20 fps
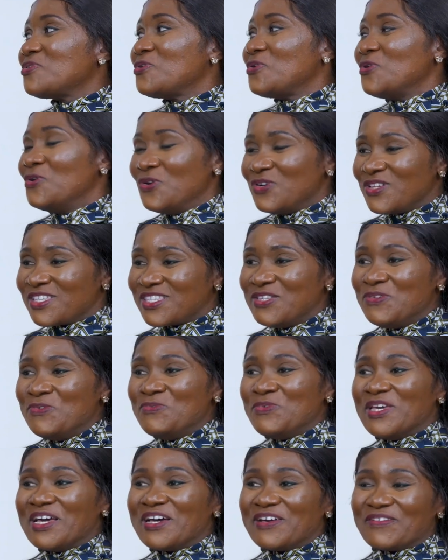because
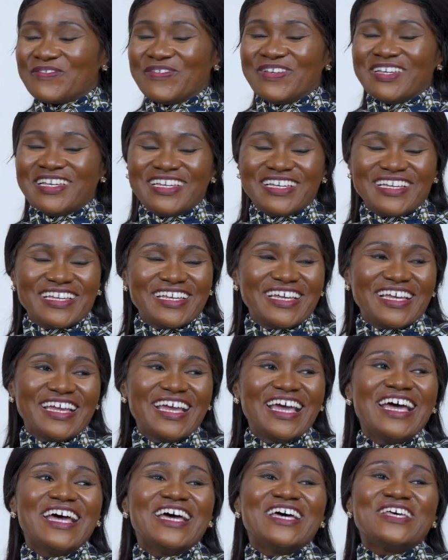we have.
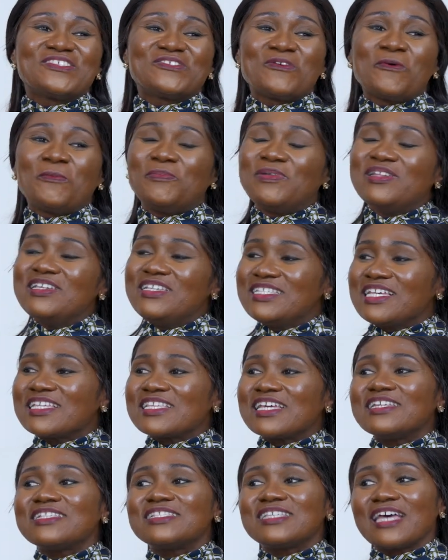So please, the
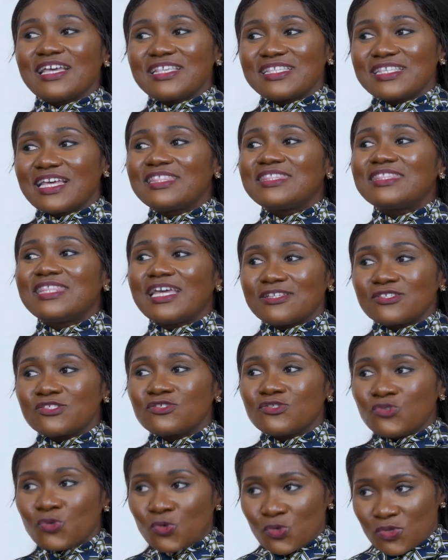sanitizer
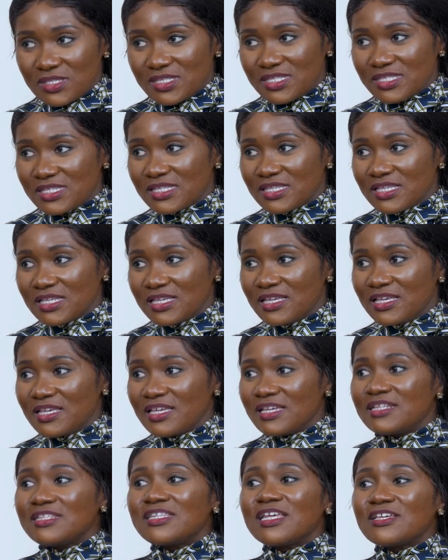
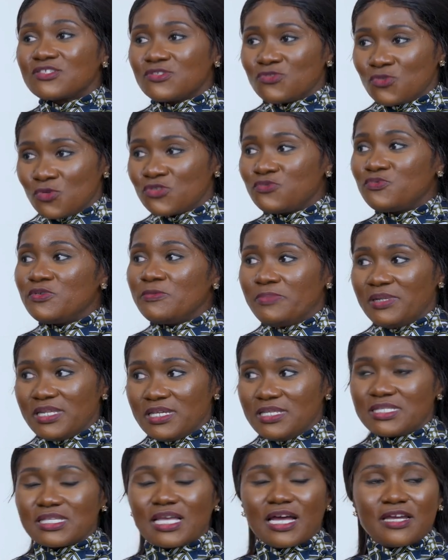does not
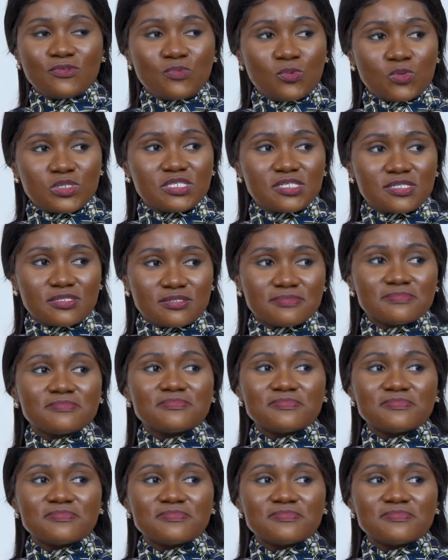replace hand washing.